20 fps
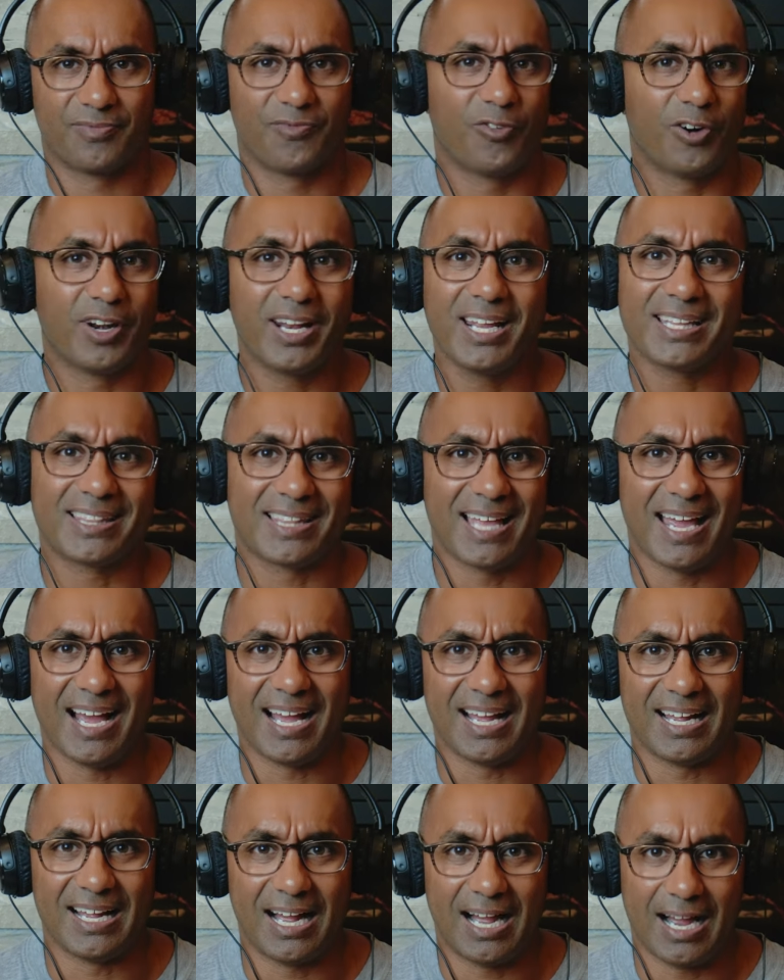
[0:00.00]
Forget
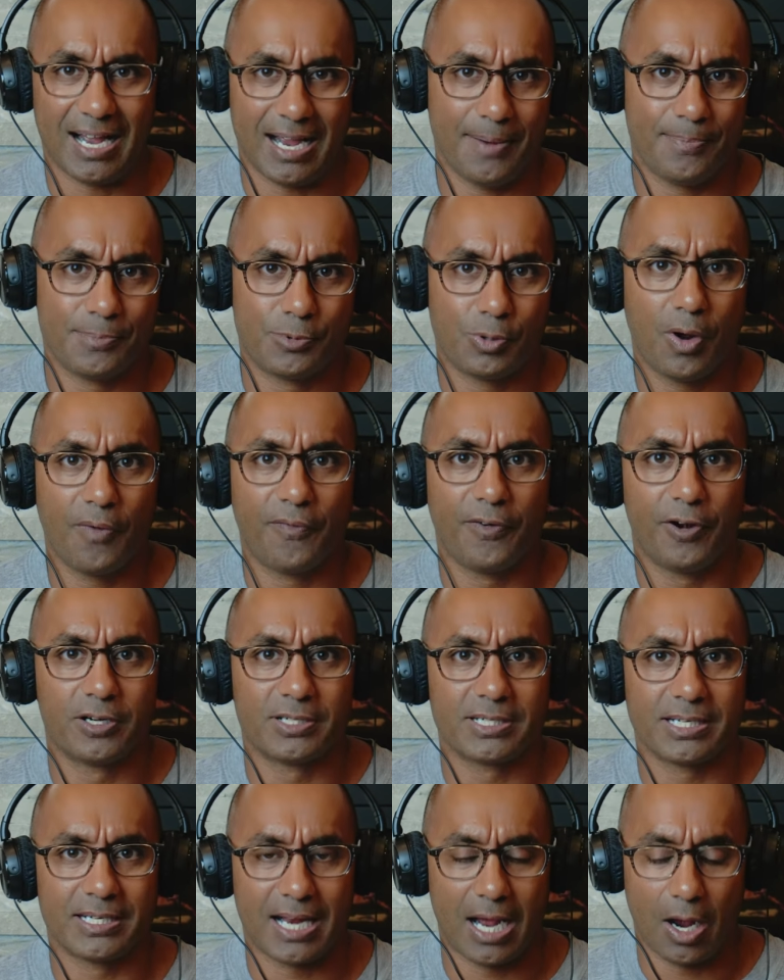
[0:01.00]
that. I'm twelve
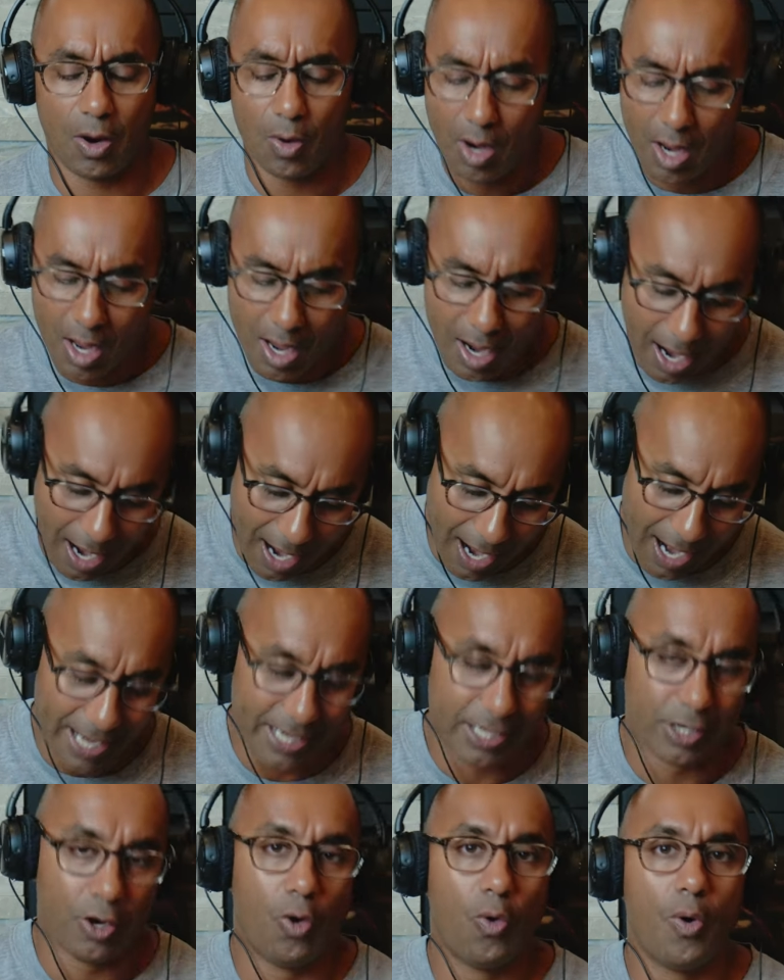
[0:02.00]
years in now. I
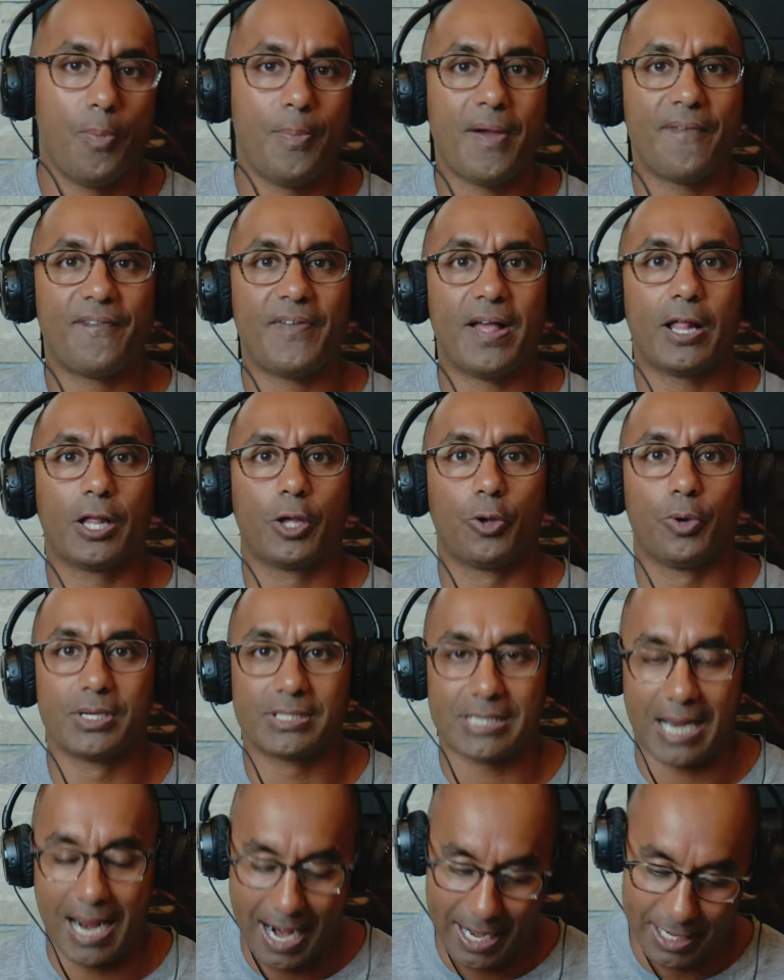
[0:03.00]
know what my value
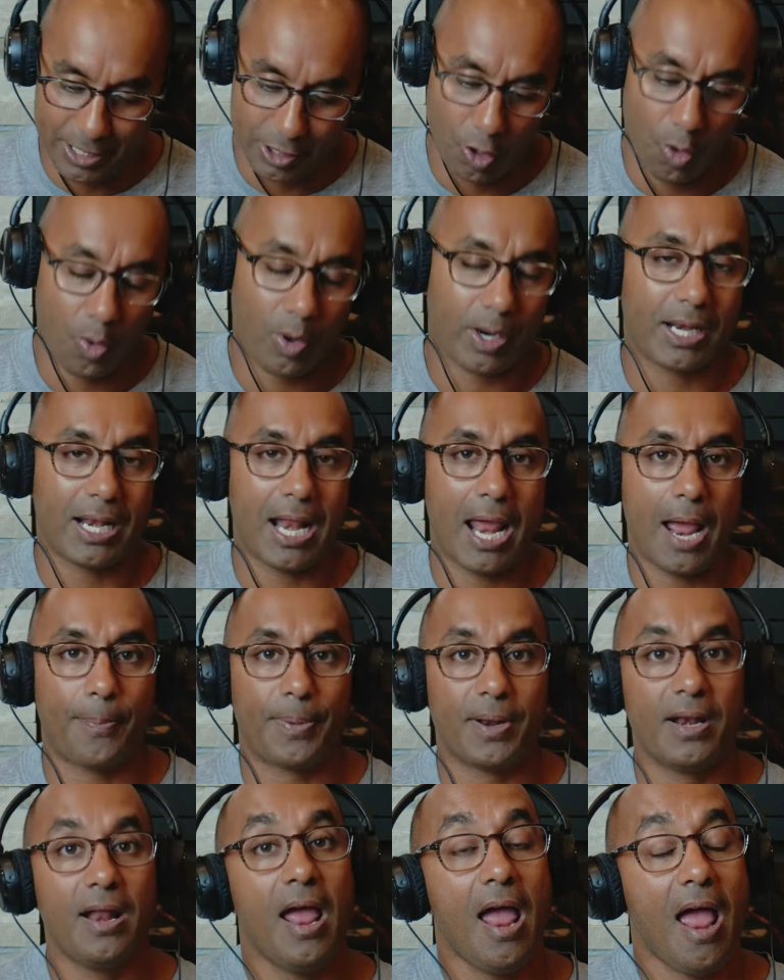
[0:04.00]
is. I know what can
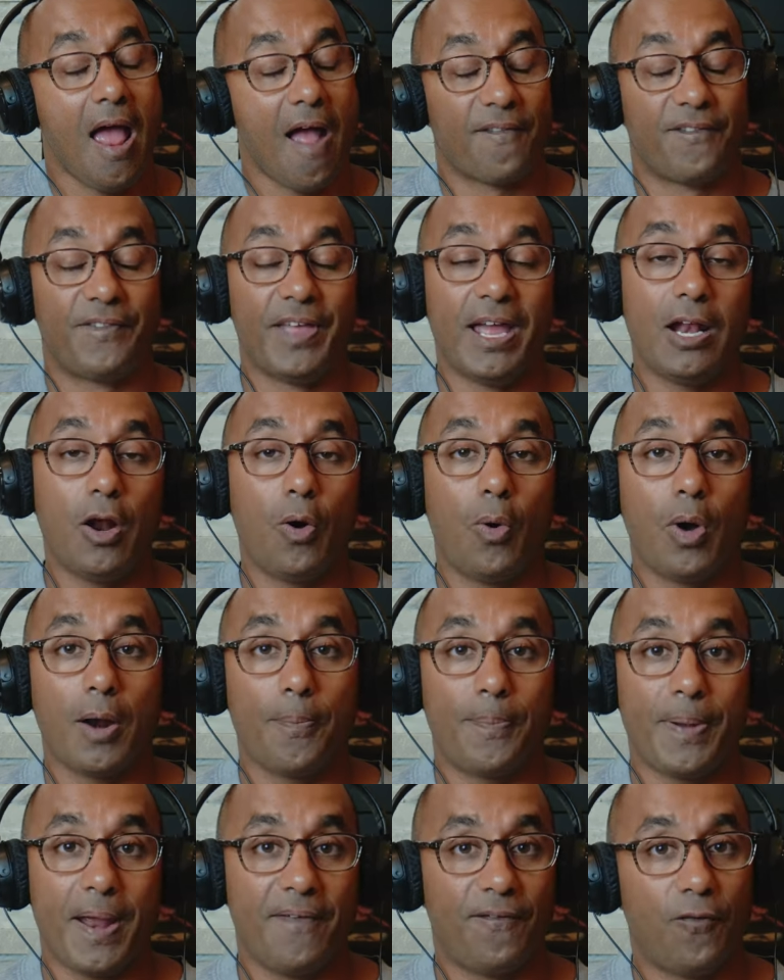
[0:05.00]
happen. If they don't
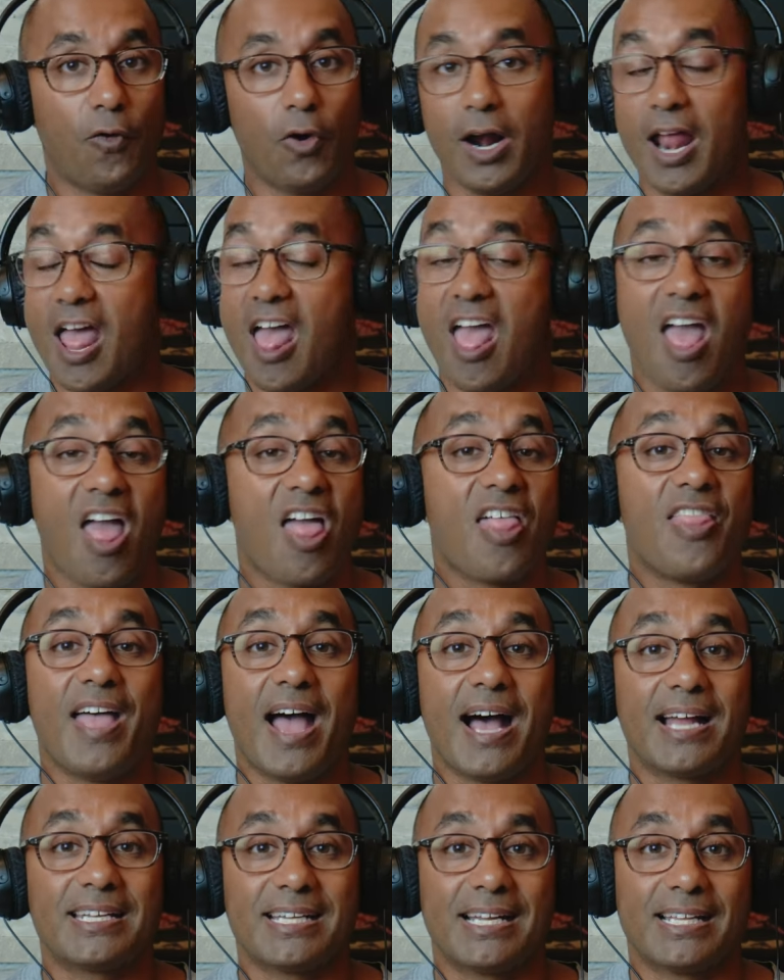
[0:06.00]
want to pay for it,
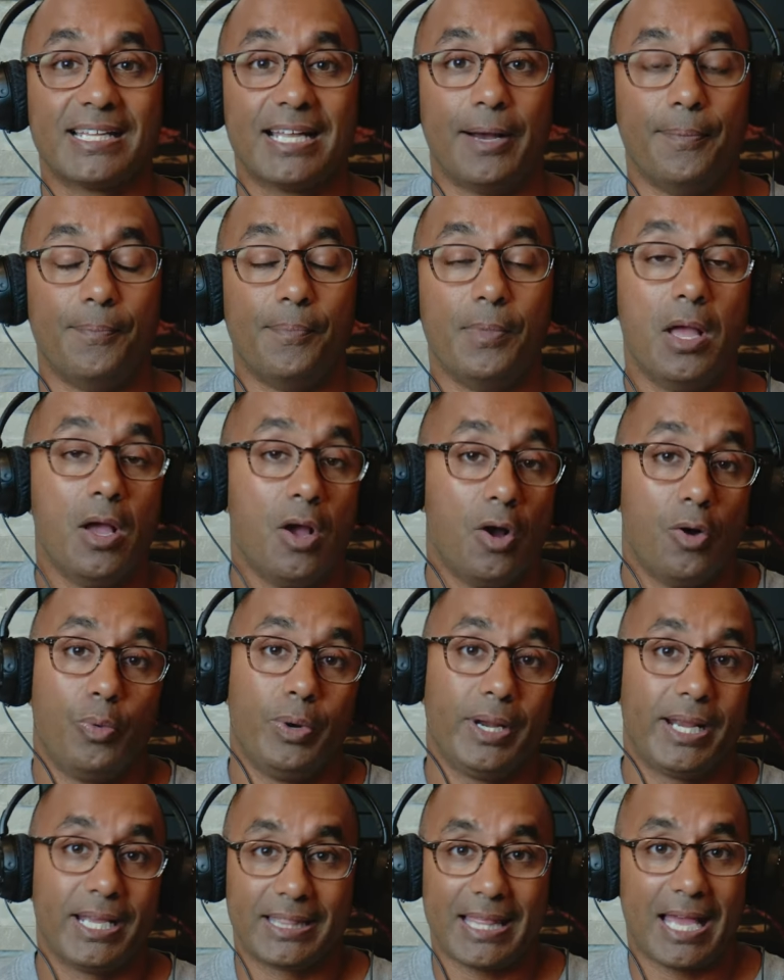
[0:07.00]
that's on them.
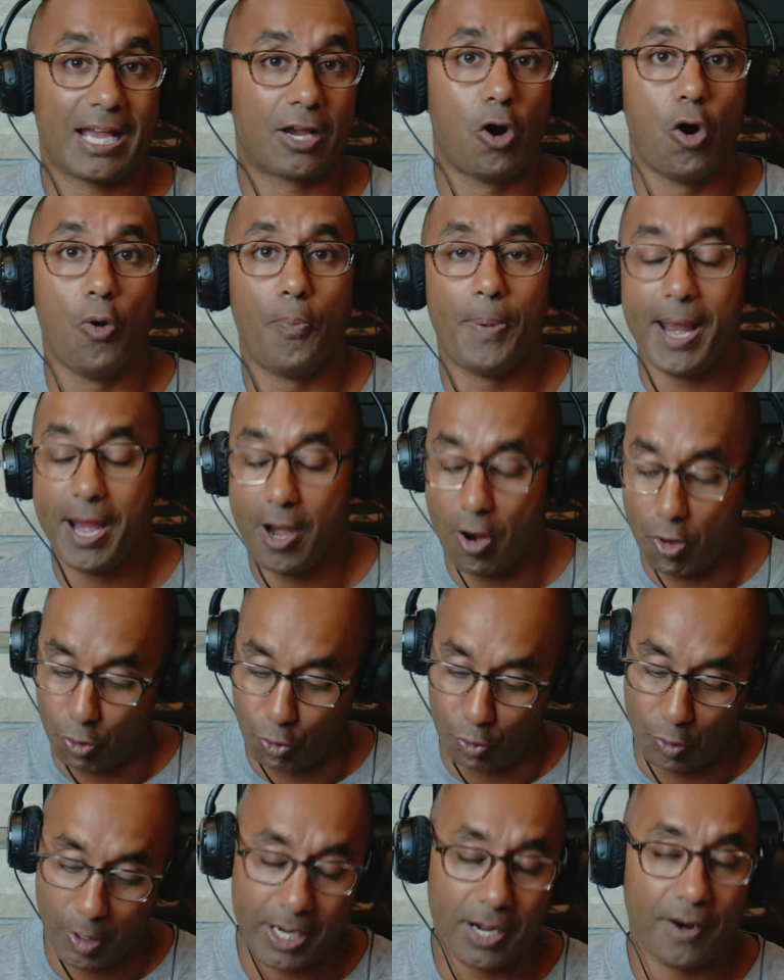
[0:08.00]
We get that copay
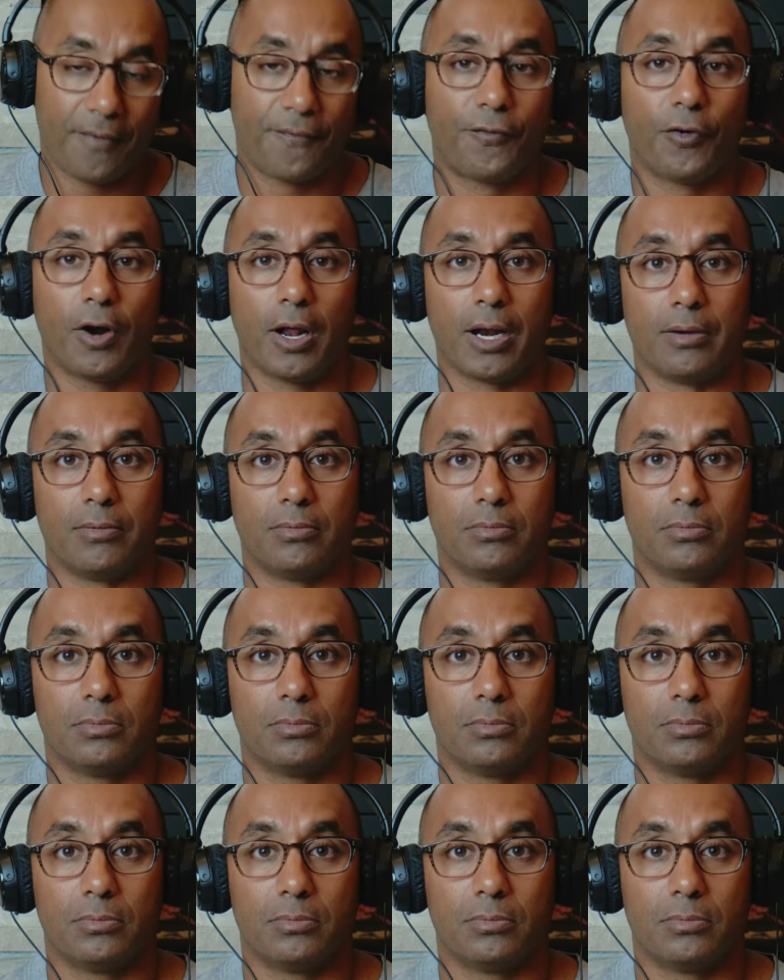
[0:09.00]
right up front.